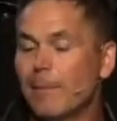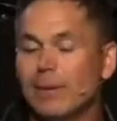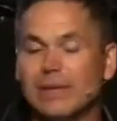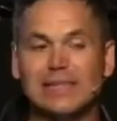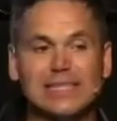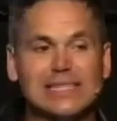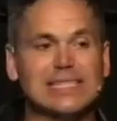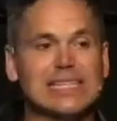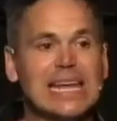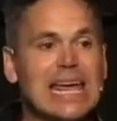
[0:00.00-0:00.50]

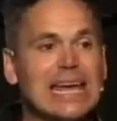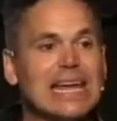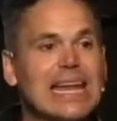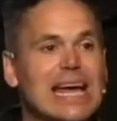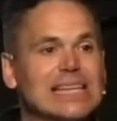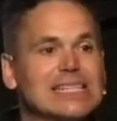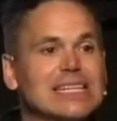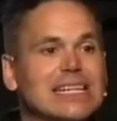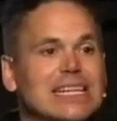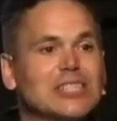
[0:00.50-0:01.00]
but the sand
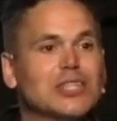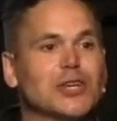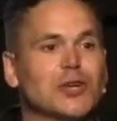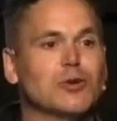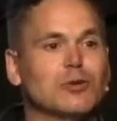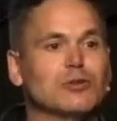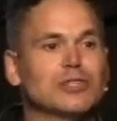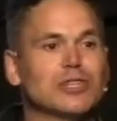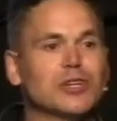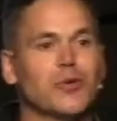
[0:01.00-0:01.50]
has an
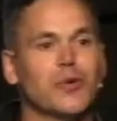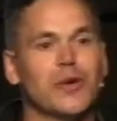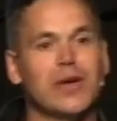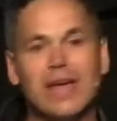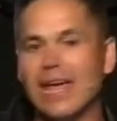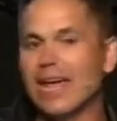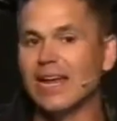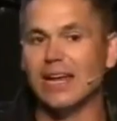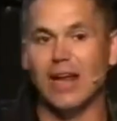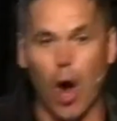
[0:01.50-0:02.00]
eternal
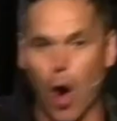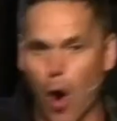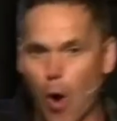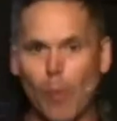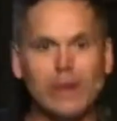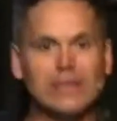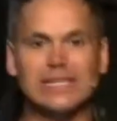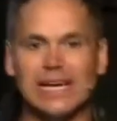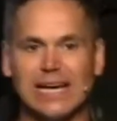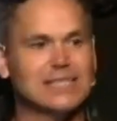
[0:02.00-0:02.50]
decree. It
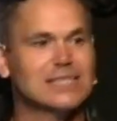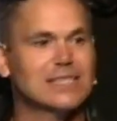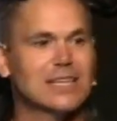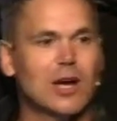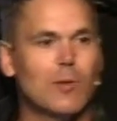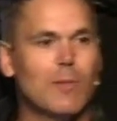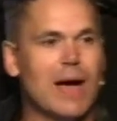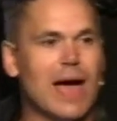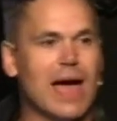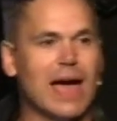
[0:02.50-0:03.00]
always has to
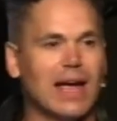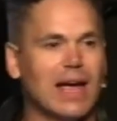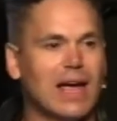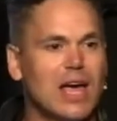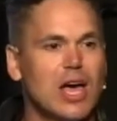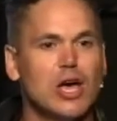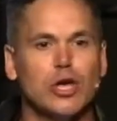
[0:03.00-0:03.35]
go back.